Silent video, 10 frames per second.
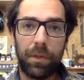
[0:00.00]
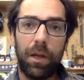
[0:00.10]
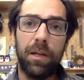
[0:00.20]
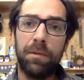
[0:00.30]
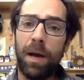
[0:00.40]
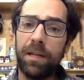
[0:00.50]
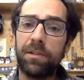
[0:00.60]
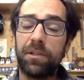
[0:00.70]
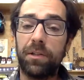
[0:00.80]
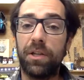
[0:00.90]
And in my
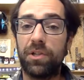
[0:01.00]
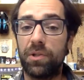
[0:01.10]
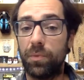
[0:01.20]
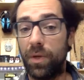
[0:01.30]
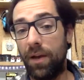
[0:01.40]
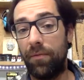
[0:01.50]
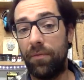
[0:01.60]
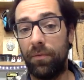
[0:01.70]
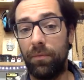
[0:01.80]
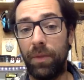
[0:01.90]
installations, we have
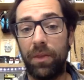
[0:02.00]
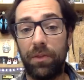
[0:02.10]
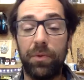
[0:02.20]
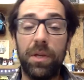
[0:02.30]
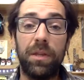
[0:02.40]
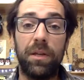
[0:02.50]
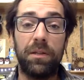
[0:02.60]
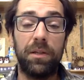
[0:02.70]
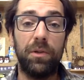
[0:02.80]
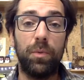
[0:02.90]
like three things
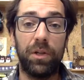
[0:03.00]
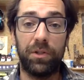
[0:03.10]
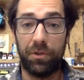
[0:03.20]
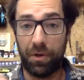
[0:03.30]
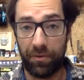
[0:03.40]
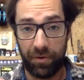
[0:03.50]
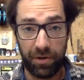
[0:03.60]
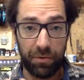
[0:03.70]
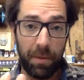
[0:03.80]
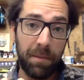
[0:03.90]
that you want to turn off, right?
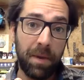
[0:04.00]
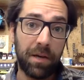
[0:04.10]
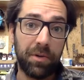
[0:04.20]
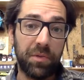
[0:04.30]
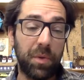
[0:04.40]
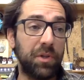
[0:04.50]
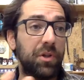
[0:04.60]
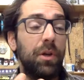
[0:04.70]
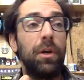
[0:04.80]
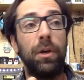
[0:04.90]
Your main battery
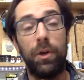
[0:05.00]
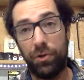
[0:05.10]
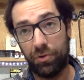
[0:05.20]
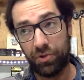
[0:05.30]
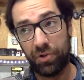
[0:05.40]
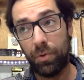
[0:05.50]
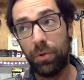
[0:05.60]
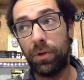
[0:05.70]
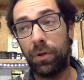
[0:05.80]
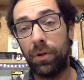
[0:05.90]
switch, your
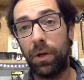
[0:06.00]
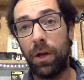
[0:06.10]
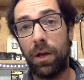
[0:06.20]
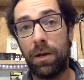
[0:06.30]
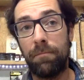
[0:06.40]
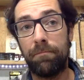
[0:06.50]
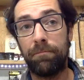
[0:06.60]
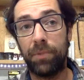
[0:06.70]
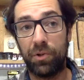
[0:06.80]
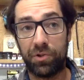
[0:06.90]
solar
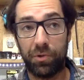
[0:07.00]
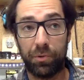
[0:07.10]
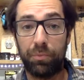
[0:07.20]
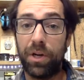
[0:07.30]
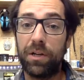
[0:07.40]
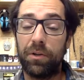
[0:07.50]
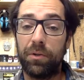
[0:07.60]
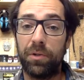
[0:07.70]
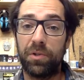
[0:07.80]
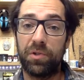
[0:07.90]
breaker
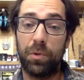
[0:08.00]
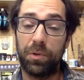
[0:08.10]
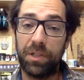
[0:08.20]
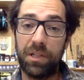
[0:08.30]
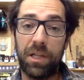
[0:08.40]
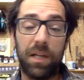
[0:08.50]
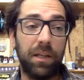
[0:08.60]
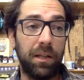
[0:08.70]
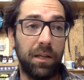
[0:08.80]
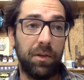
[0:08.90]
or your solar disconnect,
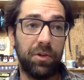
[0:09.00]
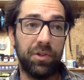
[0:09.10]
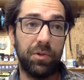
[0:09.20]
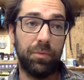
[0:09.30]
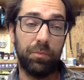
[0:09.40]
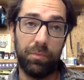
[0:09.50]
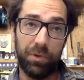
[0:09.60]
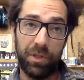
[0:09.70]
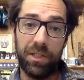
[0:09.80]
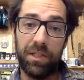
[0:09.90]
and then also
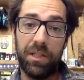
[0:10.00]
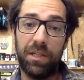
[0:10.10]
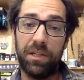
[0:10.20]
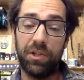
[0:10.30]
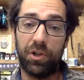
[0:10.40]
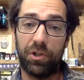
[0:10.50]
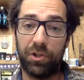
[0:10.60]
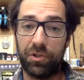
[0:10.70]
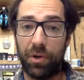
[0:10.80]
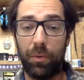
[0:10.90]
your DC-DC charger.
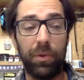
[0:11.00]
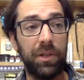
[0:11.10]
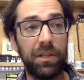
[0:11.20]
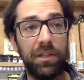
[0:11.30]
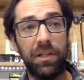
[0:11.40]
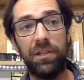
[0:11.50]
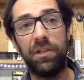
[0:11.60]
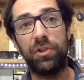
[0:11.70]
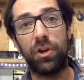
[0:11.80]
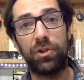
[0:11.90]
So the
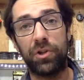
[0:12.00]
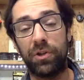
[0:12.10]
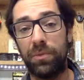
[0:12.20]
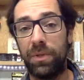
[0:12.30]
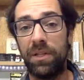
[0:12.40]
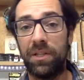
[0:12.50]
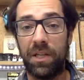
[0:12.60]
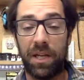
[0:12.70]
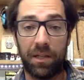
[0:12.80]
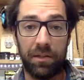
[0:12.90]
DC-DC charger could be
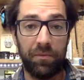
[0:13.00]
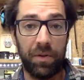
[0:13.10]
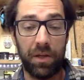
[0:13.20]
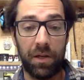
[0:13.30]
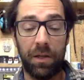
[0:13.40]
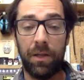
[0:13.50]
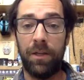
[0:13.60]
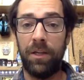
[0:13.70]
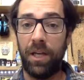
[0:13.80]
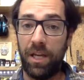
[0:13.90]
disconnected via
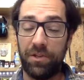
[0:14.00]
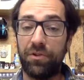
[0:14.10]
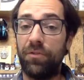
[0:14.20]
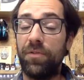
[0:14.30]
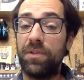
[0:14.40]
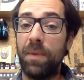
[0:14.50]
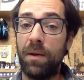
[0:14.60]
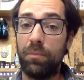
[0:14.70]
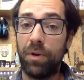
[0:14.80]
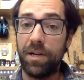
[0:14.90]
a surface
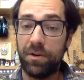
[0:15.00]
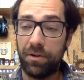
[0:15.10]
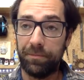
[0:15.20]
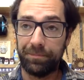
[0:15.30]
mount breaker.